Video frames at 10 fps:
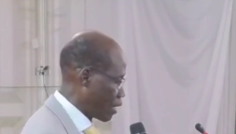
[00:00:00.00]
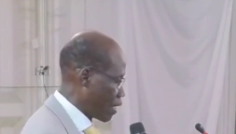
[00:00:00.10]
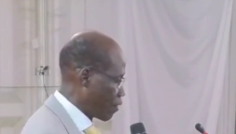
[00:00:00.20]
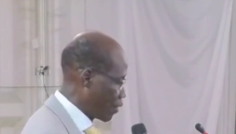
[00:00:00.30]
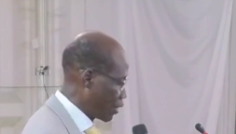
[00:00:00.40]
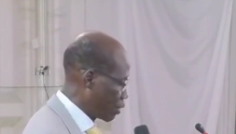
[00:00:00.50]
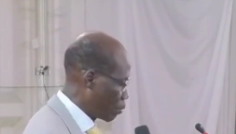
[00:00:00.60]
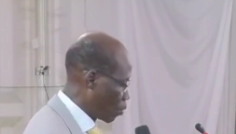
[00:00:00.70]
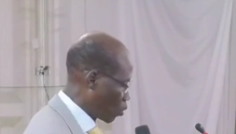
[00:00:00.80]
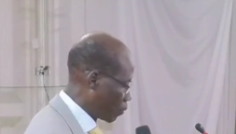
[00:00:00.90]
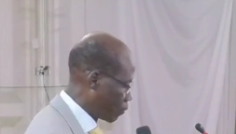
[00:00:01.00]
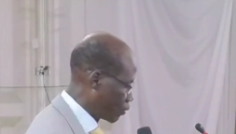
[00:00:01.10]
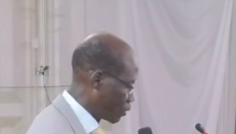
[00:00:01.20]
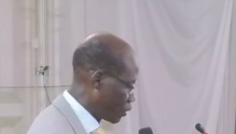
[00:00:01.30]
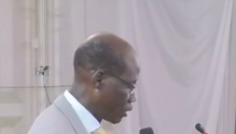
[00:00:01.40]
Furthermore,
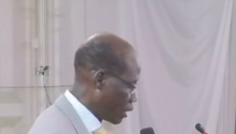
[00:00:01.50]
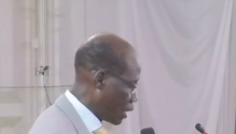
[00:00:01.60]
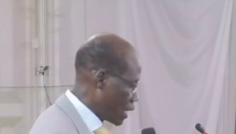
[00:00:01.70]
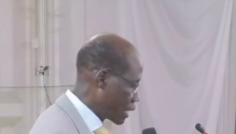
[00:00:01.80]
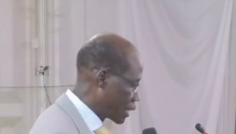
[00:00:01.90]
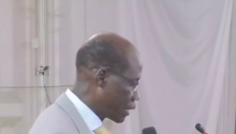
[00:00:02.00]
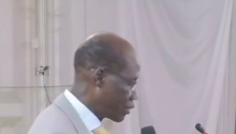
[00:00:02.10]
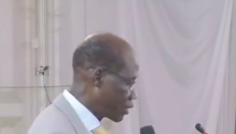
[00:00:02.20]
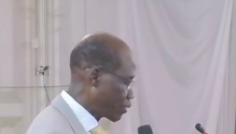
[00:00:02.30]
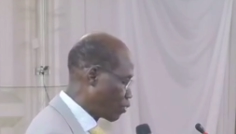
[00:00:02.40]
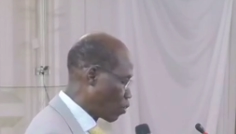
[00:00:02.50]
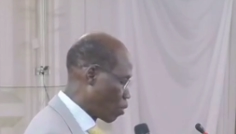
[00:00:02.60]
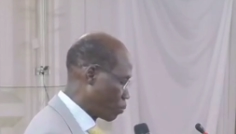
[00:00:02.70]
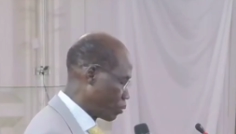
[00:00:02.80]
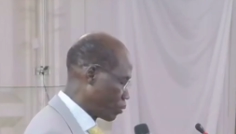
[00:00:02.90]
increasing
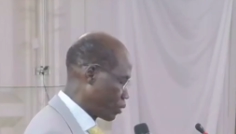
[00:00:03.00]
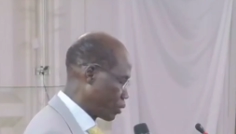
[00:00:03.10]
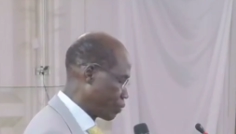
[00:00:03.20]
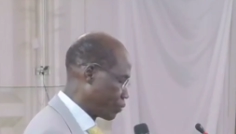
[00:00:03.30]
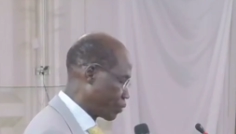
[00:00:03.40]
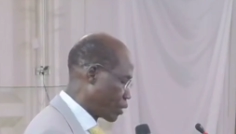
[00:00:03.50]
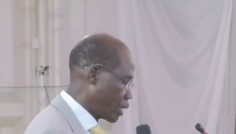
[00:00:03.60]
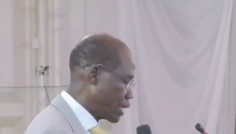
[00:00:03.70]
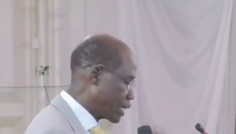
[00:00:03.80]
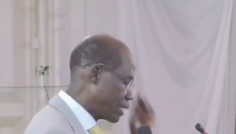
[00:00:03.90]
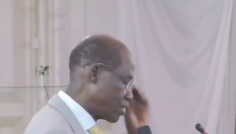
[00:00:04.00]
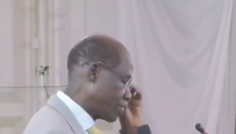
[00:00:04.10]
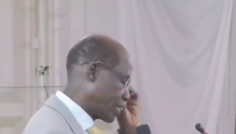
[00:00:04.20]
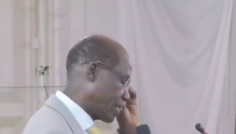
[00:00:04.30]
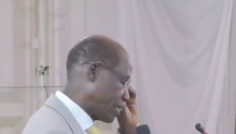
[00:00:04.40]
reforms,
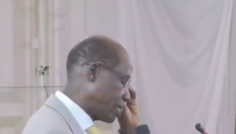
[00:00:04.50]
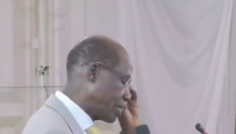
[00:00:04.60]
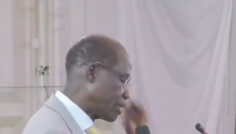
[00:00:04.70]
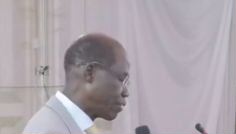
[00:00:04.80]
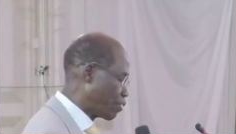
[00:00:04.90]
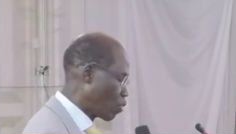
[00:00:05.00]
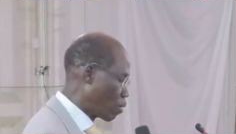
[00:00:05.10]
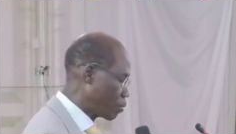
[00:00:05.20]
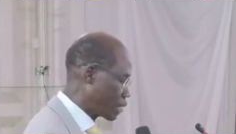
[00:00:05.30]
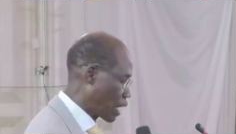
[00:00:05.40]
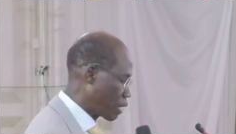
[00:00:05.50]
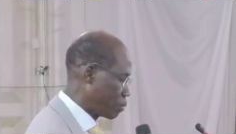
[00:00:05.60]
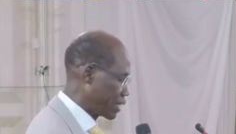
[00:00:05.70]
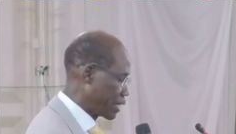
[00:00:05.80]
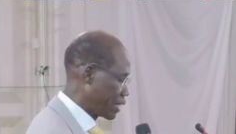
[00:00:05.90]
increasingly the reforms are
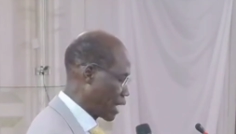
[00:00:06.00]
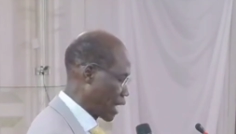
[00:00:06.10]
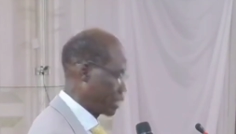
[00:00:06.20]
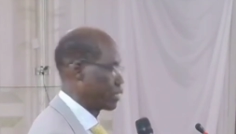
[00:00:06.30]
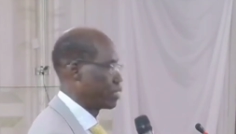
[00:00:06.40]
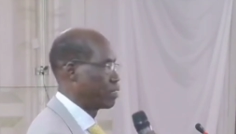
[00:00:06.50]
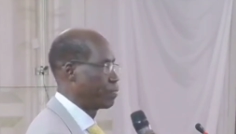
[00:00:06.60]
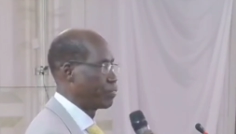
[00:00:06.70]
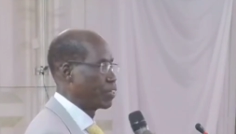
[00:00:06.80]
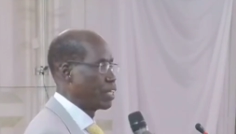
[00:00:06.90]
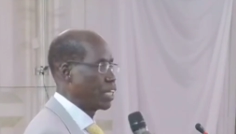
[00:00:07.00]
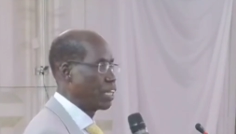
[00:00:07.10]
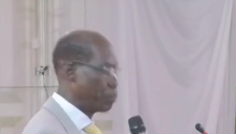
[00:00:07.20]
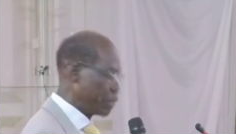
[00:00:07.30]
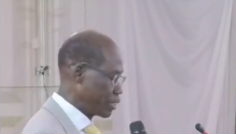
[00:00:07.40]
being enacted in
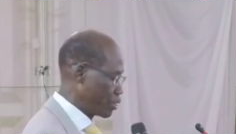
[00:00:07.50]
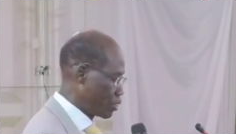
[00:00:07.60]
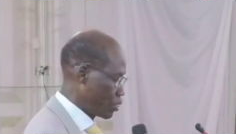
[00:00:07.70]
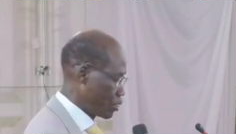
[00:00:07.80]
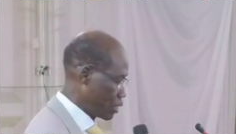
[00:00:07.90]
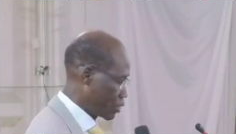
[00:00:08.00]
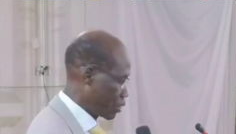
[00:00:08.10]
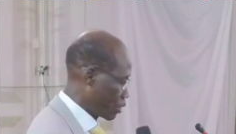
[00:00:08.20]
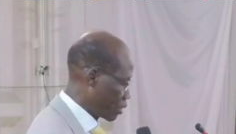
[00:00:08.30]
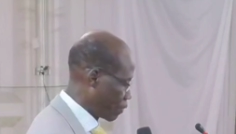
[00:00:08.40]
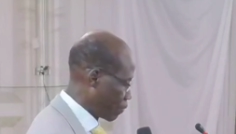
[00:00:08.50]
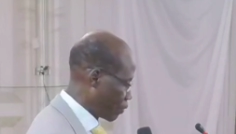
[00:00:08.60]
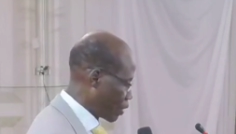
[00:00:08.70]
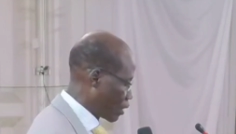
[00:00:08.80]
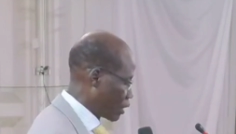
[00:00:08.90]
many jurisdictions
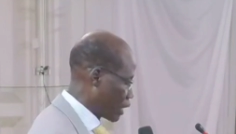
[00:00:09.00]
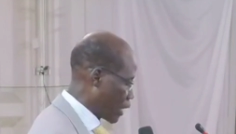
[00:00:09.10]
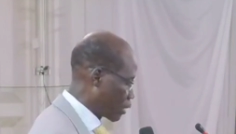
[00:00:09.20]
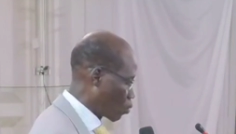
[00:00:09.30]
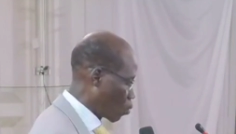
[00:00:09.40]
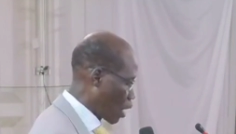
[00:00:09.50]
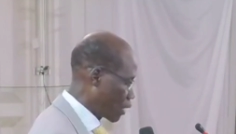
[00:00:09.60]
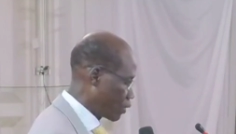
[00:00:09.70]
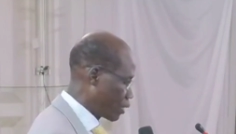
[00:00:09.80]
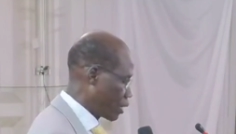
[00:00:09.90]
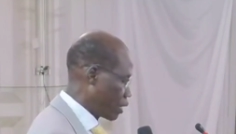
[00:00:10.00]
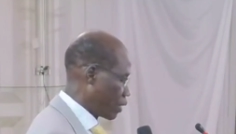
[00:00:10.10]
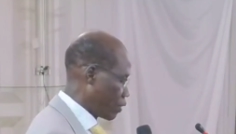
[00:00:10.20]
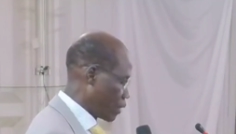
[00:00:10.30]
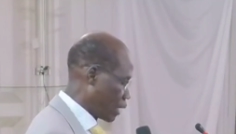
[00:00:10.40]
that require
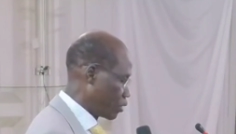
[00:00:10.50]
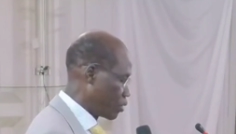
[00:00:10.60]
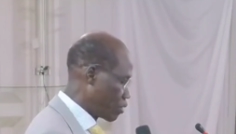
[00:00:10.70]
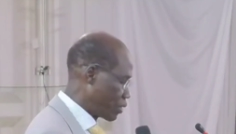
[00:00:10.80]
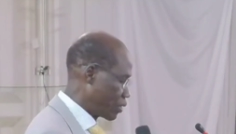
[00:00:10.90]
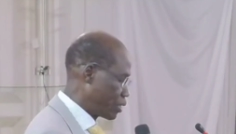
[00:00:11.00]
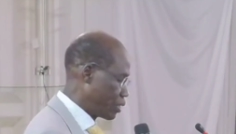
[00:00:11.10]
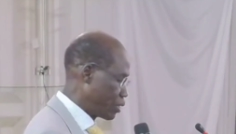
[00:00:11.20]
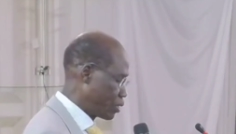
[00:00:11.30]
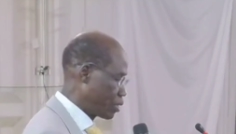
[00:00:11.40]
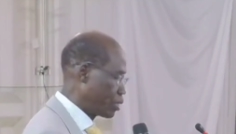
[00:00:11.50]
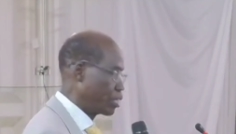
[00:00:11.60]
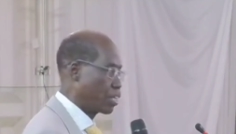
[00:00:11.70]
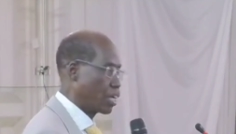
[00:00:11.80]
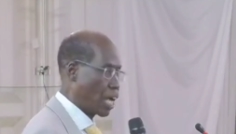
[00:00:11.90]
that universities
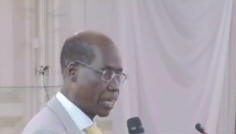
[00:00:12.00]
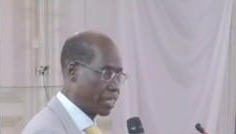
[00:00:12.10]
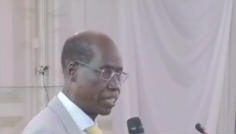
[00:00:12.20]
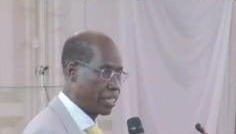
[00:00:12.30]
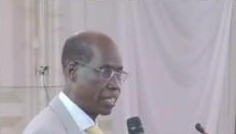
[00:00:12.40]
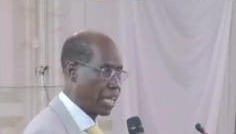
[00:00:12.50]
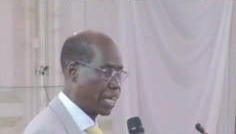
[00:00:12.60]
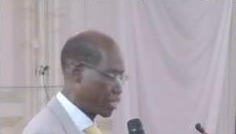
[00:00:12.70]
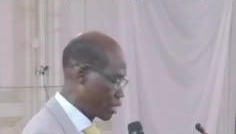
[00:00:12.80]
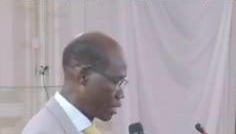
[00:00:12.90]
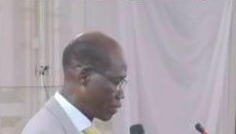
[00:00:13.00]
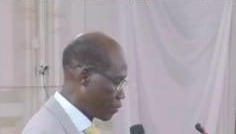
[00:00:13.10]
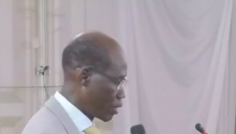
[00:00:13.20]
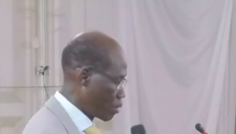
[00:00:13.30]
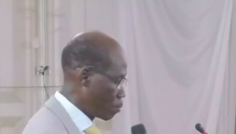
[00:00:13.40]
act like
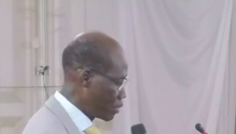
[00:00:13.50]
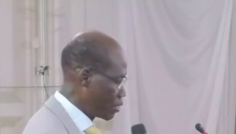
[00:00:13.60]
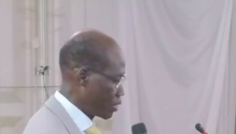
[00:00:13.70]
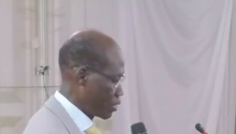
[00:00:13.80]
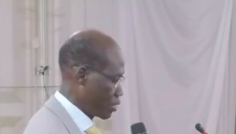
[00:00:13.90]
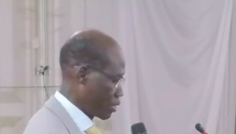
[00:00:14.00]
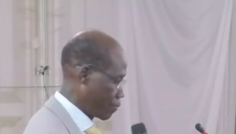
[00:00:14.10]
businesses,